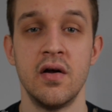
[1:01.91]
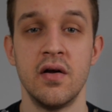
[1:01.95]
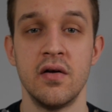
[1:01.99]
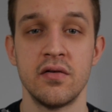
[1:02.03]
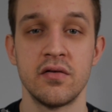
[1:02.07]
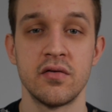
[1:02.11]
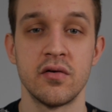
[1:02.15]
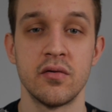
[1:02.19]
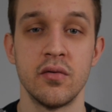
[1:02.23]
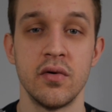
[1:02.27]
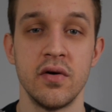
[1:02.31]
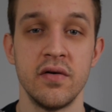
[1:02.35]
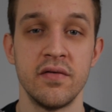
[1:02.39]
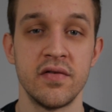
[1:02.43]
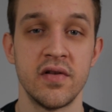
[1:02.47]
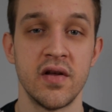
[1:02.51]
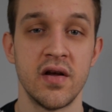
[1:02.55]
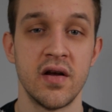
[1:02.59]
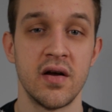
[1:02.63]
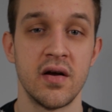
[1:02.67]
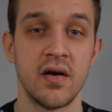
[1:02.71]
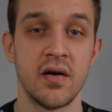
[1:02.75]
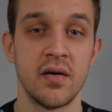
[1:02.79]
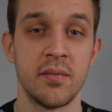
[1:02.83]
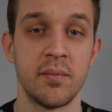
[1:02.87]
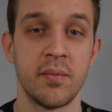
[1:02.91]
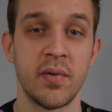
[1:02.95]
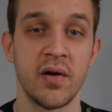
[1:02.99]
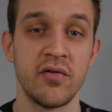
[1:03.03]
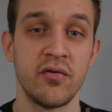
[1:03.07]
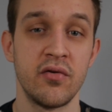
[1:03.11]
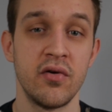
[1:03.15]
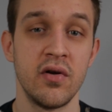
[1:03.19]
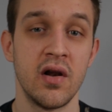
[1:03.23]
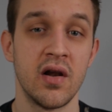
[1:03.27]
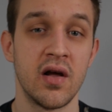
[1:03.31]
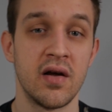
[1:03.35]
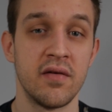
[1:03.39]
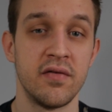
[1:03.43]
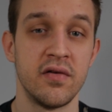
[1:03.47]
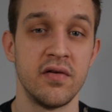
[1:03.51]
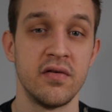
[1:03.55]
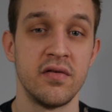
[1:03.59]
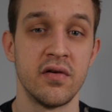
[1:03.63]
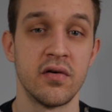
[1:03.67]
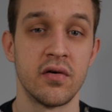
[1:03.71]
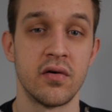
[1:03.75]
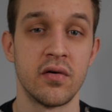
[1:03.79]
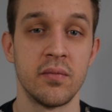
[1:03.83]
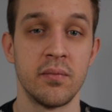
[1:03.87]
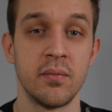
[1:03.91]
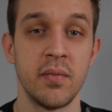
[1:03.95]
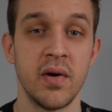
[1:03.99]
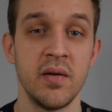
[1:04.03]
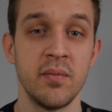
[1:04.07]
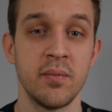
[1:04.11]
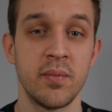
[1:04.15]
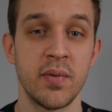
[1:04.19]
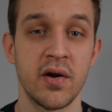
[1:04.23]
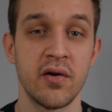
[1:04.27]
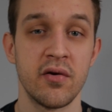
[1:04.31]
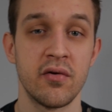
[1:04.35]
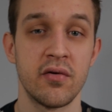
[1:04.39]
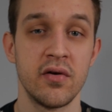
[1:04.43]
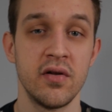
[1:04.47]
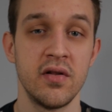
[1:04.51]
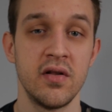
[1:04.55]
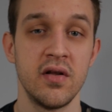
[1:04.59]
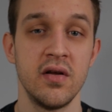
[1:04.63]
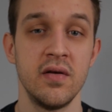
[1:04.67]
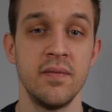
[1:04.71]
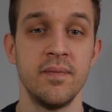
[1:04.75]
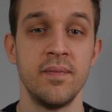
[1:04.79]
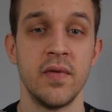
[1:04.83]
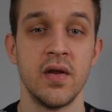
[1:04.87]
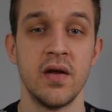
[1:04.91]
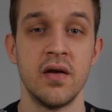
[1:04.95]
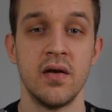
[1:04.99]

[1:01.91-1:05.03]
So if the battery life is your main priority,